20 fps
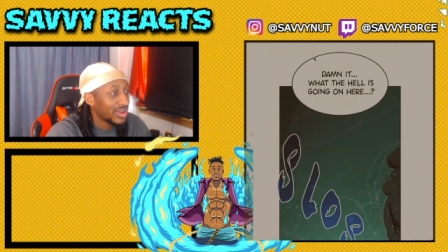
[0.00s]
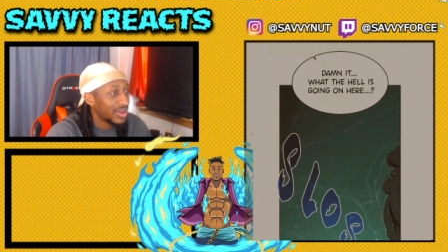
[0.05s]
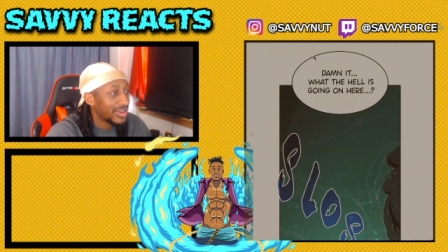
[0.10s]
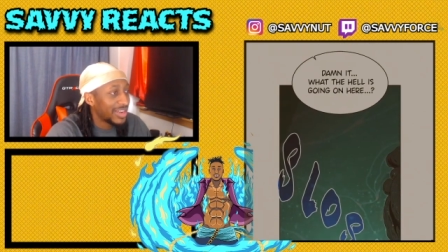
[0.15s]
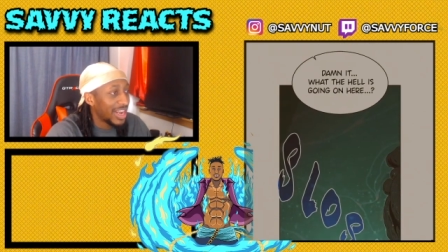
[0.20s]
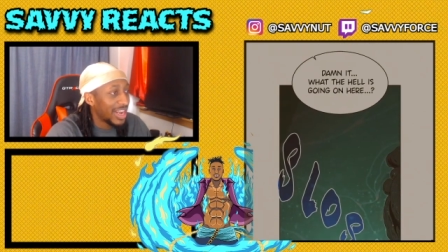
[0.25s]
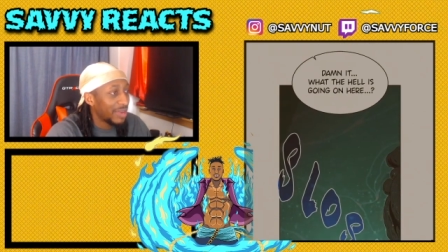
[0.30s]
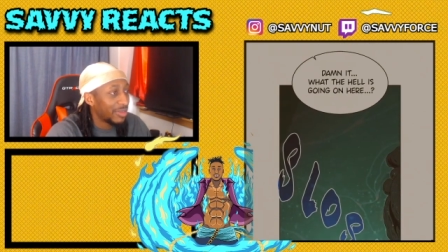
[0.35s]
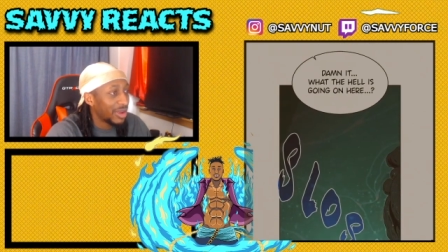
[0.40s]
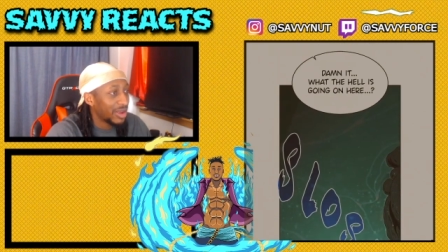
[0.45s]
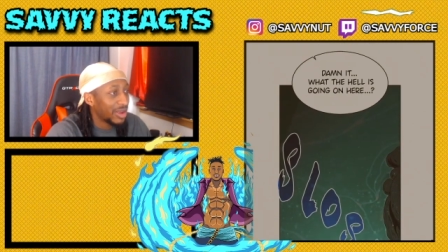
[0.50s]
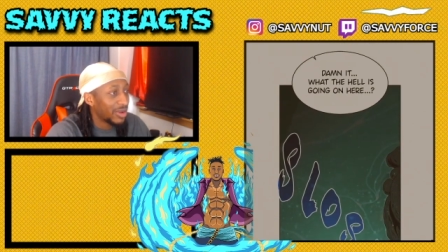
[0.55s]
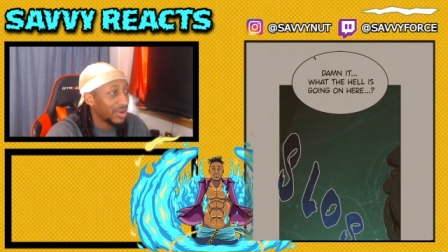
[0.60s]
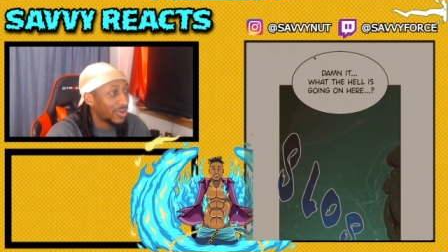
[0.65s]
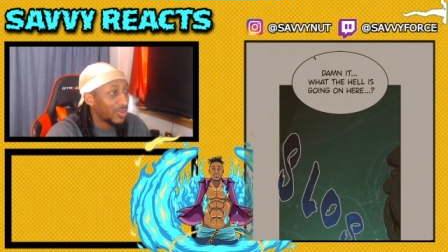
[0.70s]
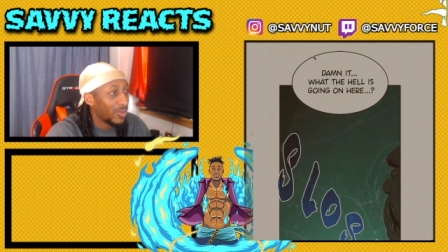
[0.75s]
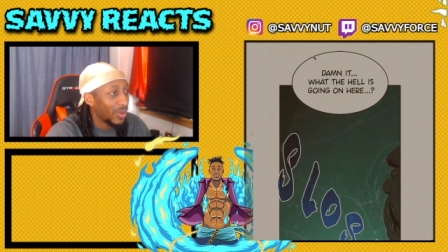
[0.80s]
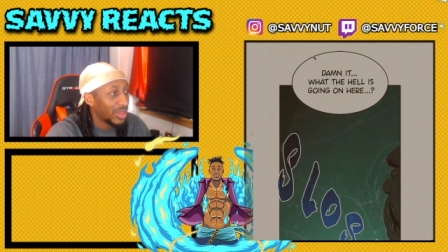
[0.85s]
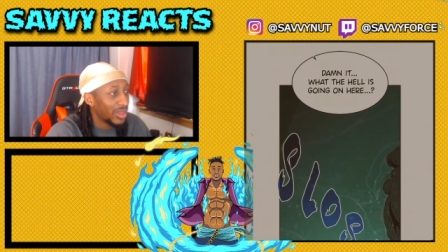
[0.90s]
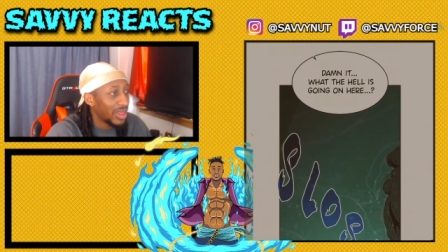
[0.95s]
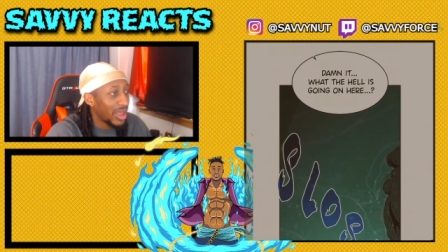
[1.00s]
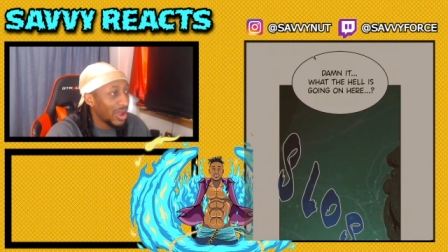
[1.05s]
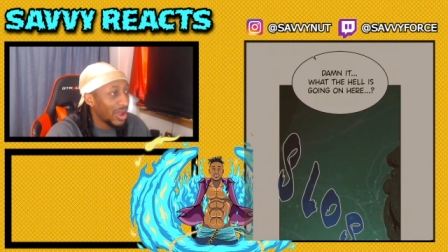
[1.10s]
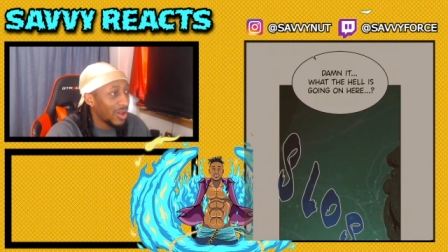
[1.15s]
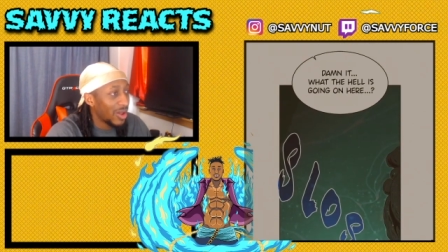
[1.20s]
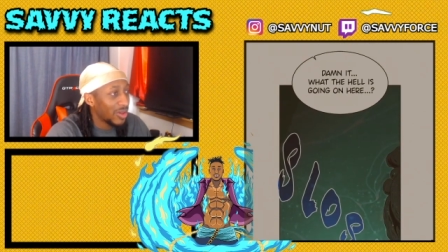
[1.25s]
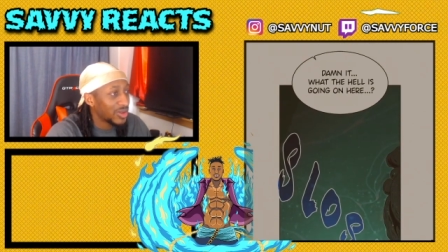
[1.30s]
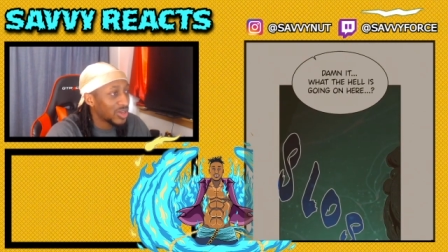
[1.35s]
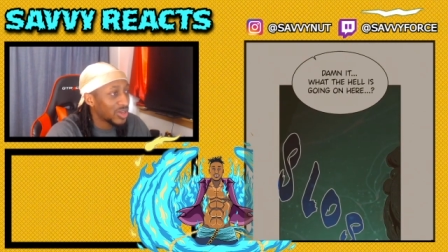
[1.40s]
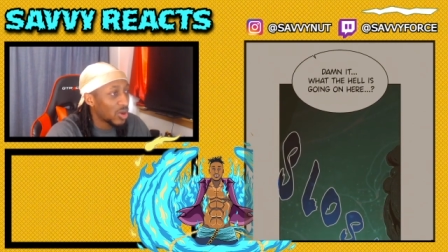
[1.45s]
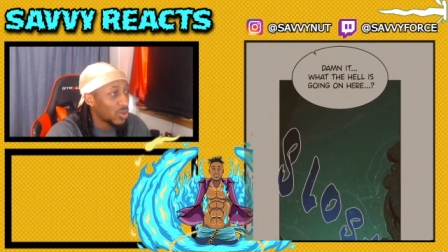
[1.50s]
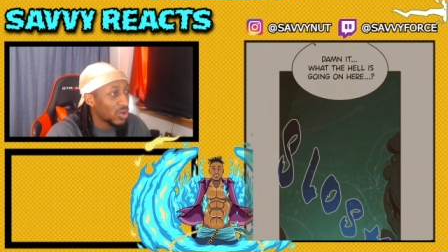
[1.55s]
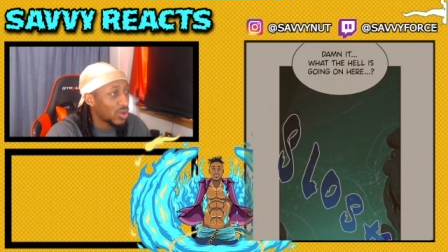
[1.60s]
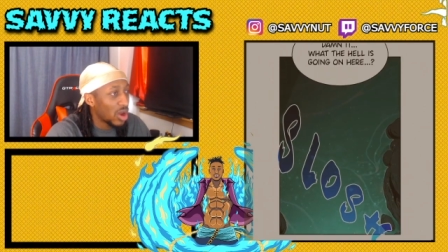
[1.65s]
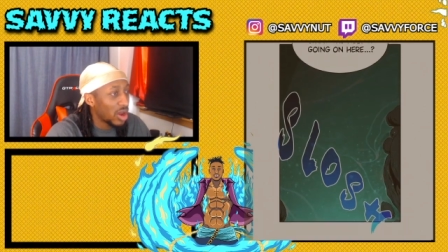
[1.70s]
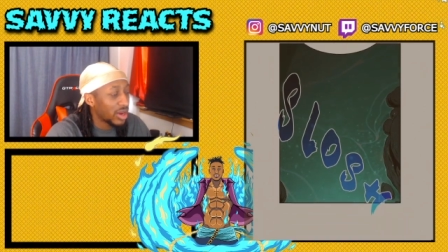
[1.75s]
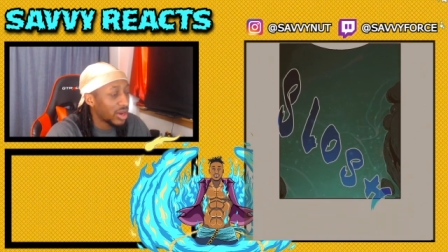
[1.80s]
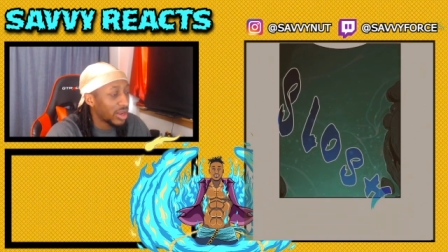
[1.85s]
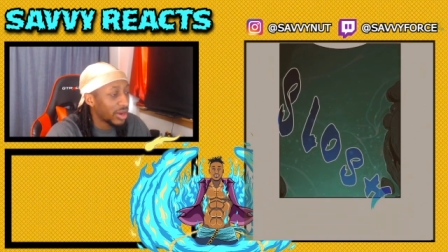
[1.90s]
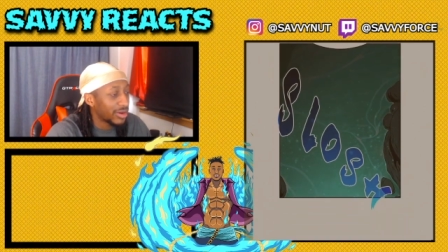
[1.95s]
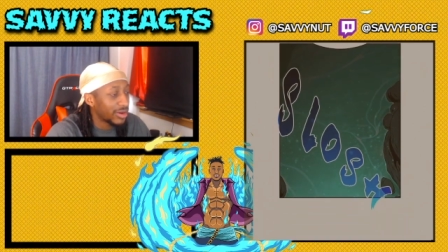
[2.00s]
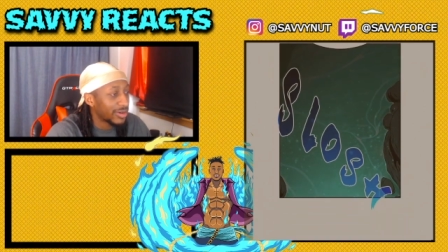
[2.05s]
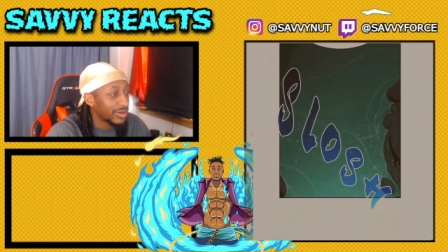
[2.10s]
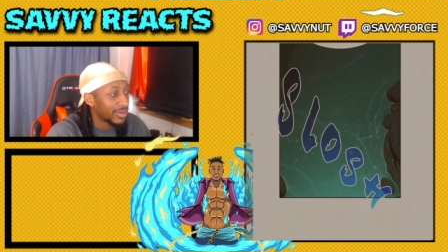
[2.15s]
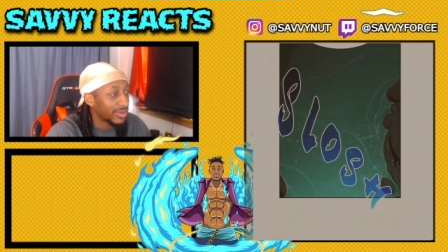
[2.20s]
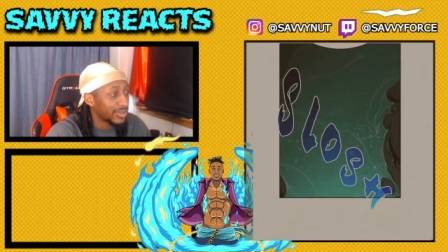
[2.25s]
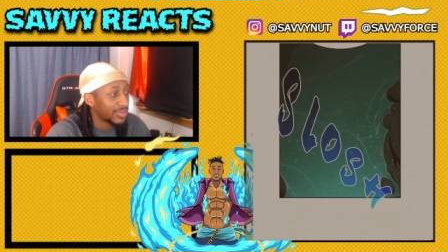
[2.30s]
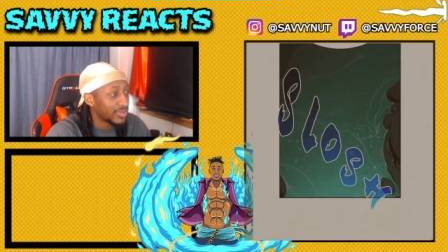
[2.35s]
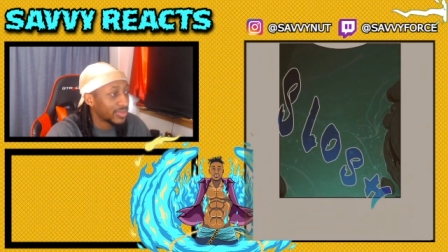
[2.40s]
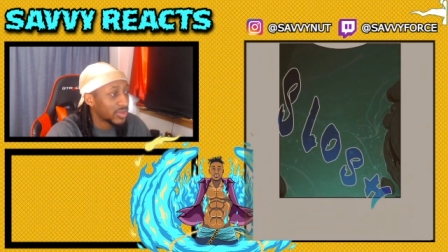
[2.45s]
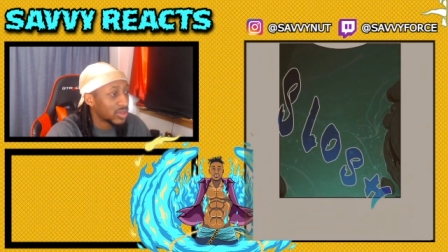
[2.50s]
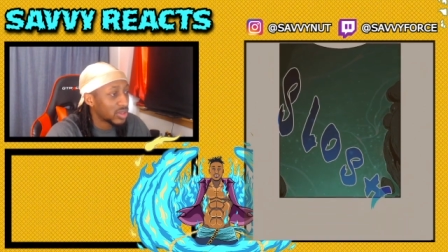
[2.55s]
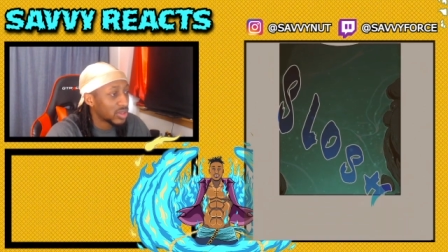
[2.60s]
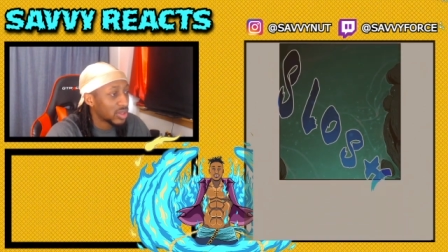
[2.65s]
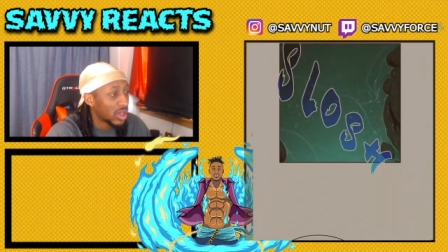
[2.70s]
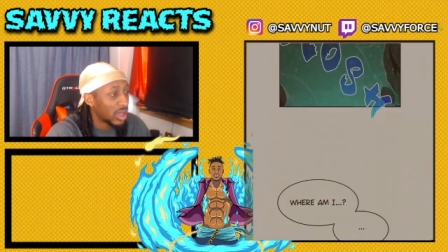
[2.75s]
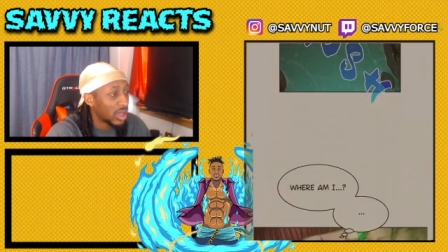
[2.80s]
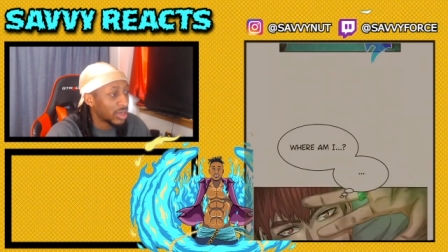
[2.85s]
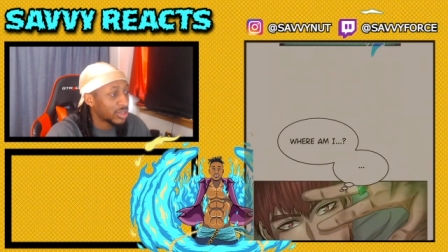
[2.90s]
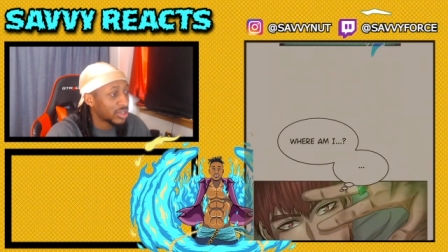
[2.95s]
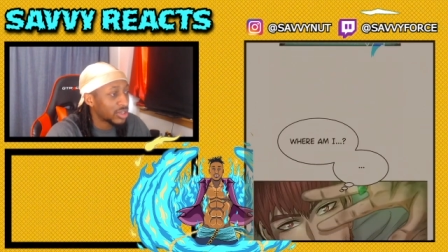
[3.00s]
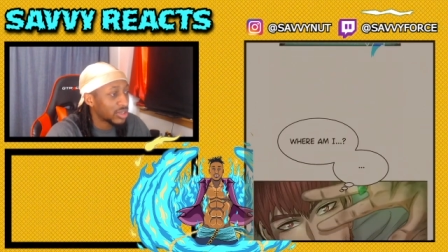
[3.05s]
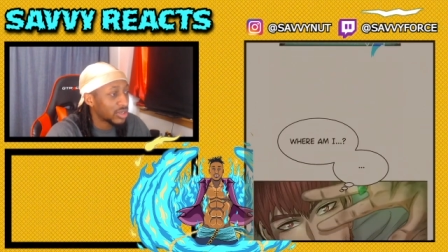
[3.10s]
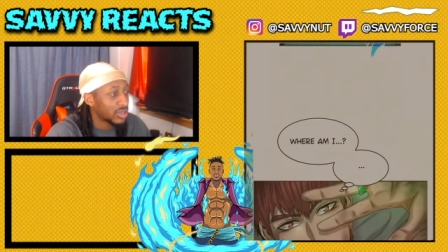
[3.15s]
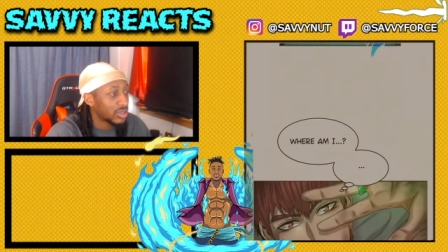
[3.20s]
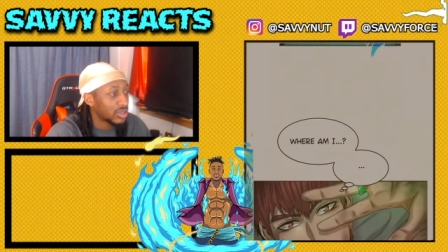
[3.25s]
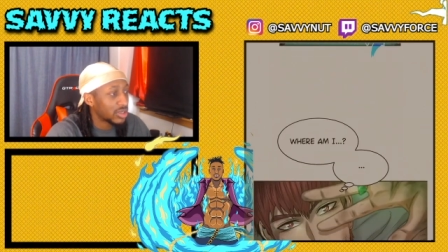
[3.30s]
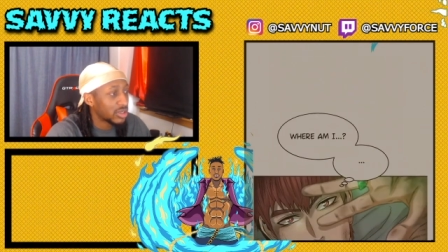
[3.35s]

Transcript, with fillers: Damn it. What the hell is going on here? Slosh.